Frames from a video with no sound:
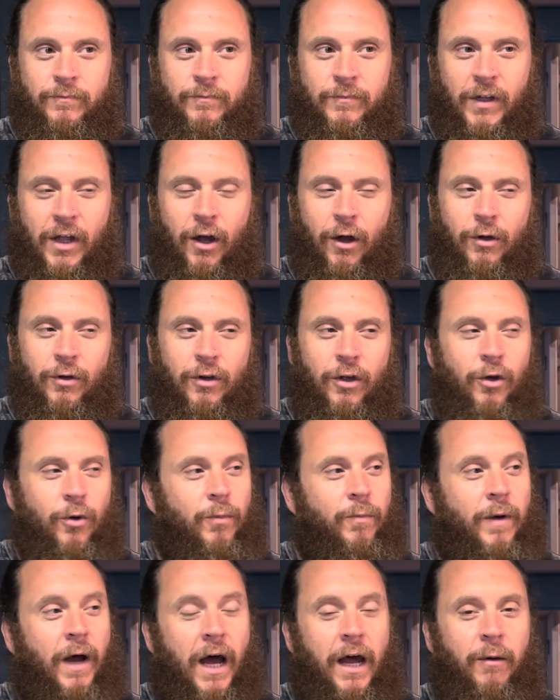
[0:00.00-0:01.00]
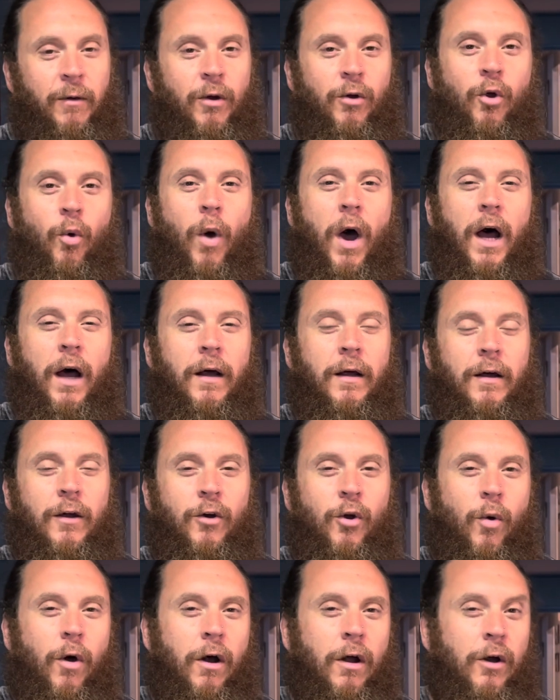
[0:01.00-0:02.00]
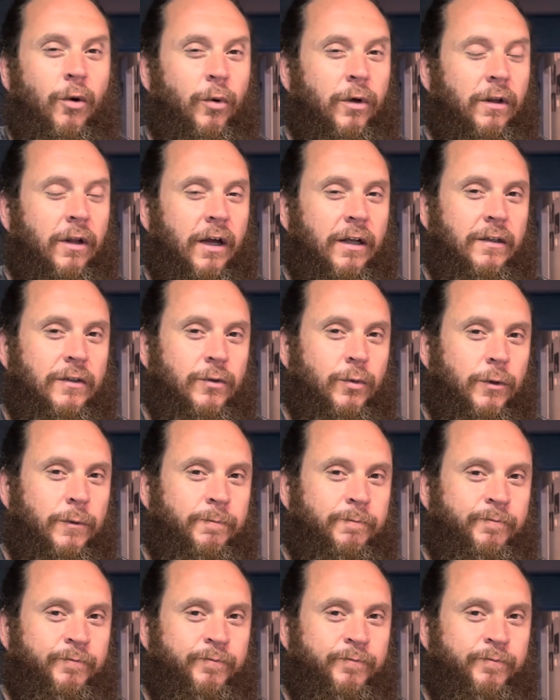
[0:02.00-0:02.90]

know. I don't know why Hunter wouldn't like this one.